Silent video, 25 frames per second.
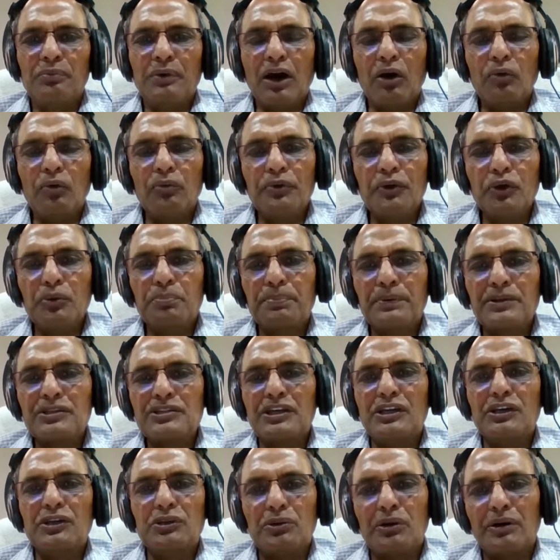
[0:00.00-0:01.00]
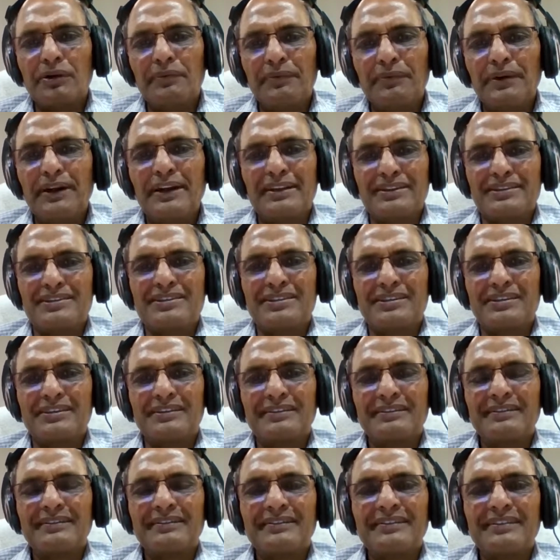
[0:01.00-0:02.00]
How would you present your
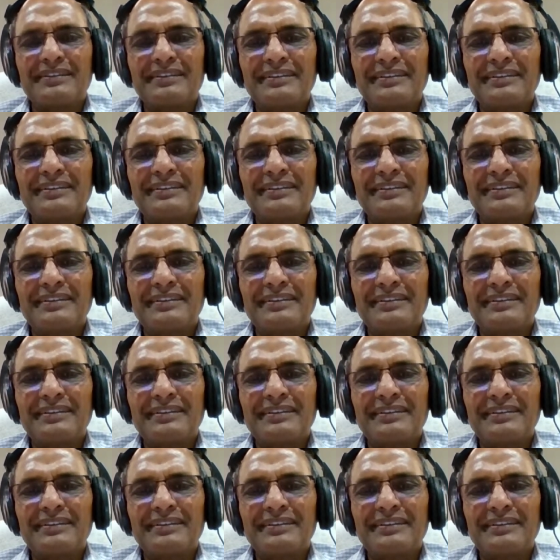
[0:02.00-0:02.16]
evidence?